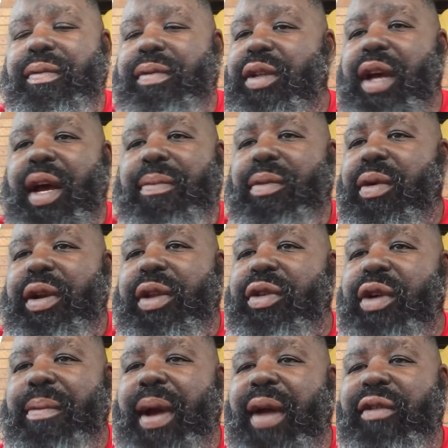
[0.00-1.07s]
So I'm going to
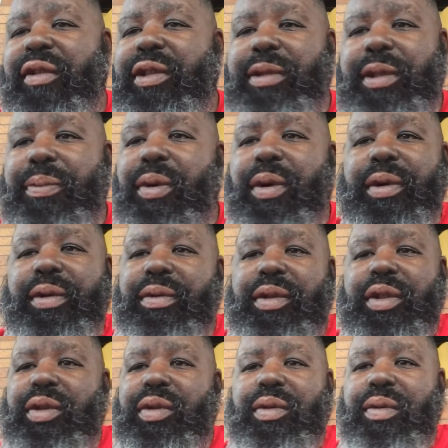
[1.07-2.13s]
throw my support
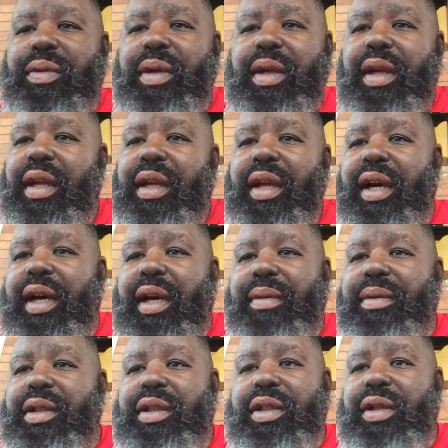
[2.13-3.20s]
to
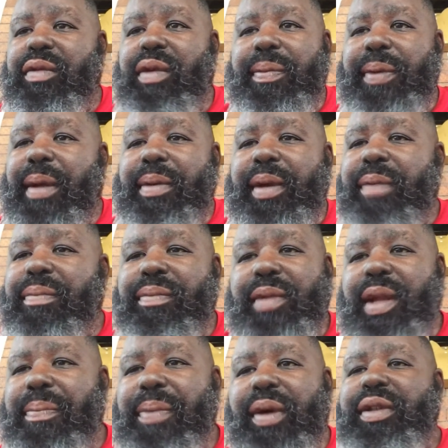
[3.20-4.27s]
the Republican
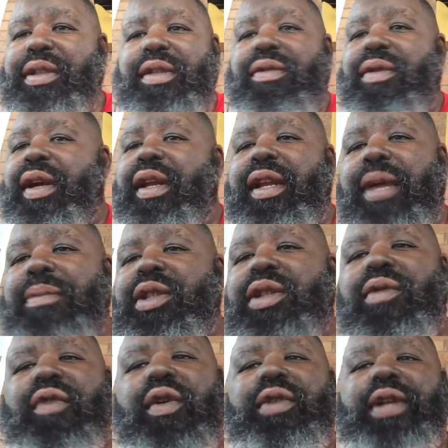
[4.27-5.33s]
person. Well, I'm just
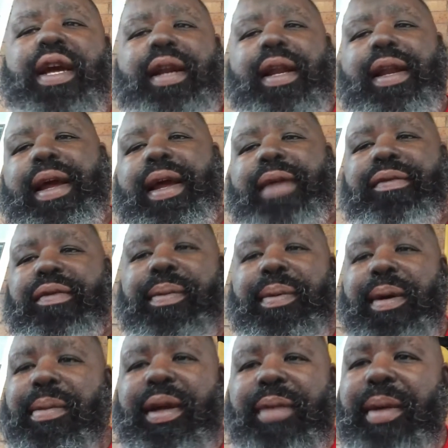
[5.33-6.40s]
going to vote down the line
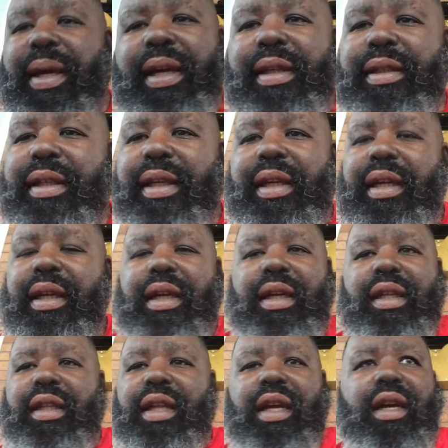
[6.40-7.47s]
Republican, because
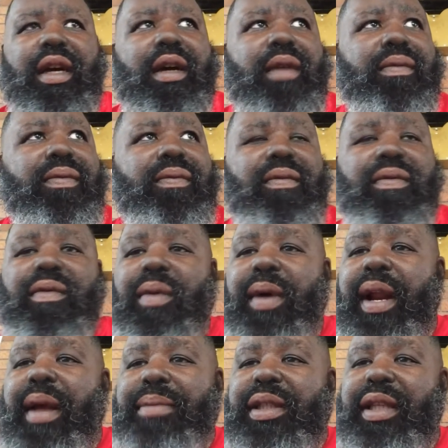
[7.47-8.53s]

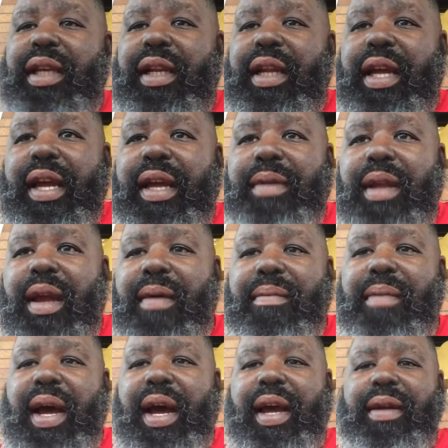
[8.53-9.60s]
what I'm saying, that
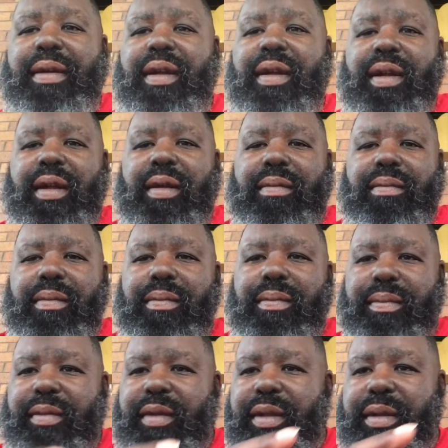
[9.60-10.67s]

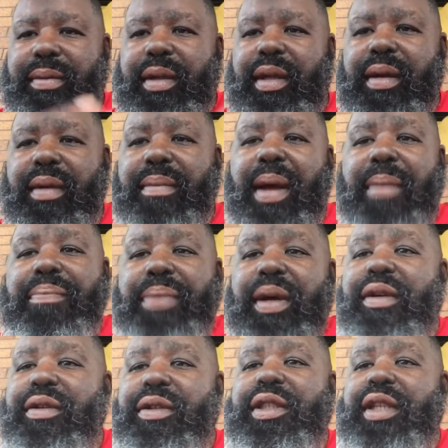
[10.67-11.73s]
my
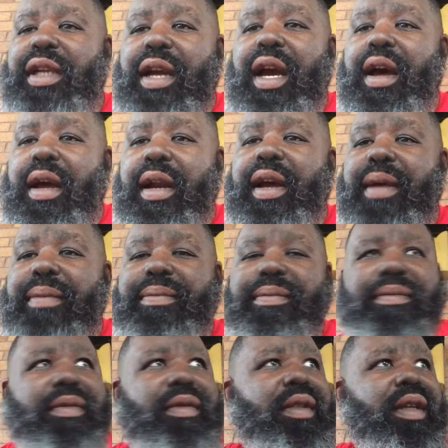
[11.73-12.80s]
bills are going up.
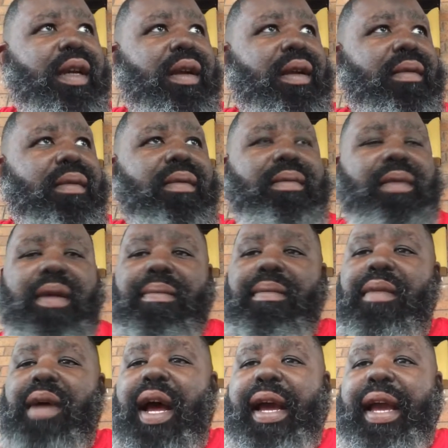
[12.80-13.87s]

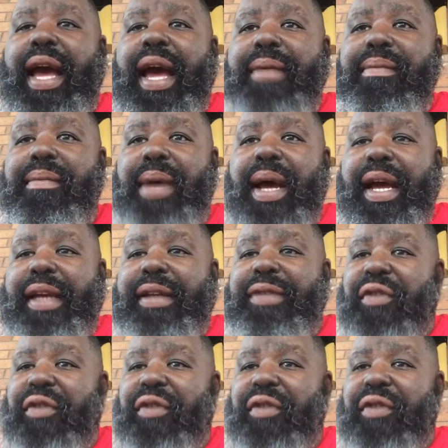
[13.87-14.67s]
I got my